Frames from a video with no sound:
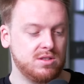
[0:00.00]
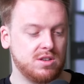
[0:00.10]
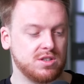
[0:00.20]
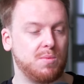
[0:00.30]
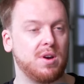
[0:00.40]

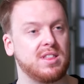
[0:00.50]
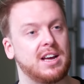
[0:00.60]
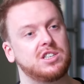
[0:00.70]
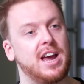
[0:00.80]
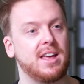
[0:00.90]
because I wanted
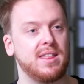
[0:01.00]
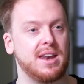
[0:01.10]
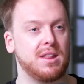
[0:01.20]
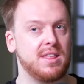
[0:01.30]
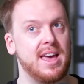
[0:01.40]
that check at the
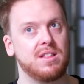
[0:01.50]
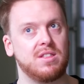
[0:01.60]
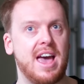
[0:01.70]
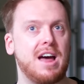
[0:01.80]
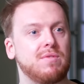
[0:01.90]
end of the,
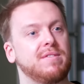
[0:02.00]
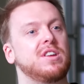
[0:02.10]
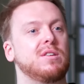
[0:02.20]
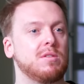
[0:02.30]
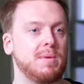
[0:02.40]
the ad
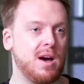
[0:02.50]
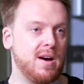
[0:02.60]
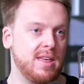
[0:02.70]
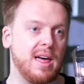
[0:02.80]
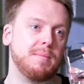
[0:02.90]
revenue to be
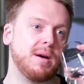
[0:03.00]
higher that